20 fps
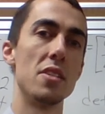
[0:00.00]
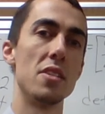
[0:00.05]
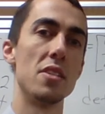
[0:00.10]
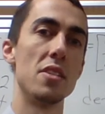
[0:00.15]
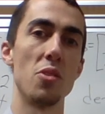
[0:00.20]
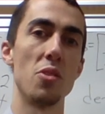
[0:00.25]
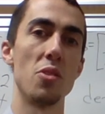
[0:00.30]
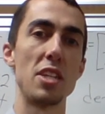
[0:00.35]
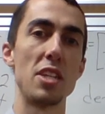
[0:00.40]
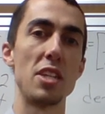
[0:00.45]

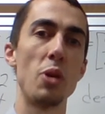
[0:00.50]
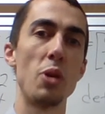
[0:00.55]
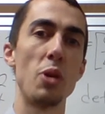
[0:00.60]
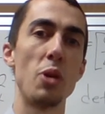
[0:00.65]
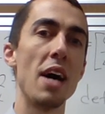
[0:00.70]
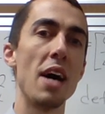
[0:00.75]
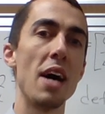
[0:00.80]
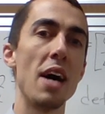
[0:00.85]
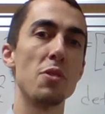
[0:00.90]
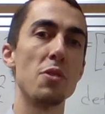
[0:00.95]
So that's what
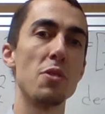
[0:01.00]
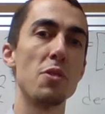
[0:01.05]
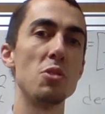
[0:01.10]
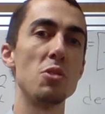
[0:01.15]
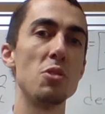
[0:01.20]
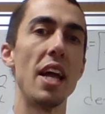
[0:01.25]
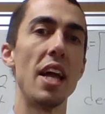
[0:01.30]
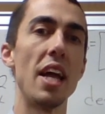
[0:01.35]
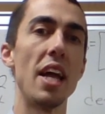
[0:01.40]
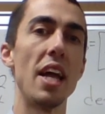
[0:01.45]
I have for you
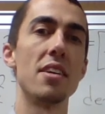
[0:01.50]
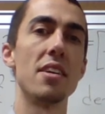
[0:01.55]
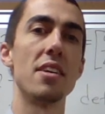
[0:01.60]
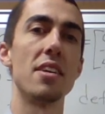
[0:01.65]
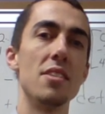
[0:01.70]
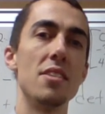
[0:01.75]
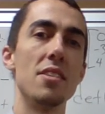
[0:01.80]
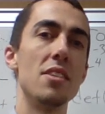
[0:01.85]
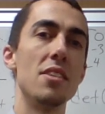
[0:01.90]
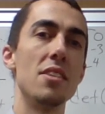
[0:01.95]
today.
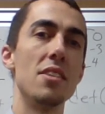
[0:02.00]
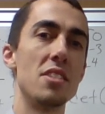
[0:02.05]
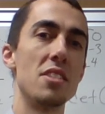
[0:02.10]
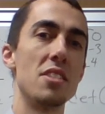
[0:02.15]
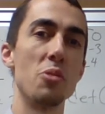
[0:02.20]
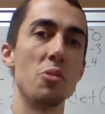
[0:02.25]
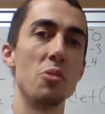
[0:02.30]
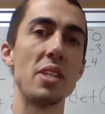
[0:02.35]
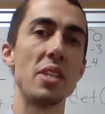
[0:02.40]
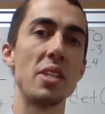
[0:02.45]

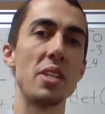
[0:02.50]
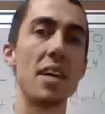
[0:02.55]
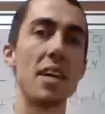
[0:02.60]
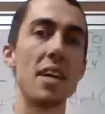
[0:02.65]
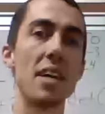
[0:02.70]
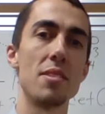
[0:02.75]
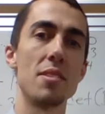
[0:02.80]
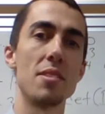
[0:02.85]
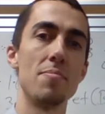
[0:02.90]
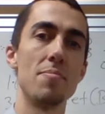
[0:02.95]
See you in
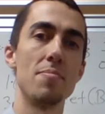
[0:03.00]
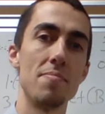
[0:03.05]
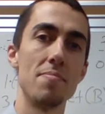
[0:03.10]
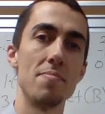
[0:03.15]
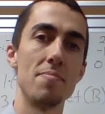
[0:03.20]
class.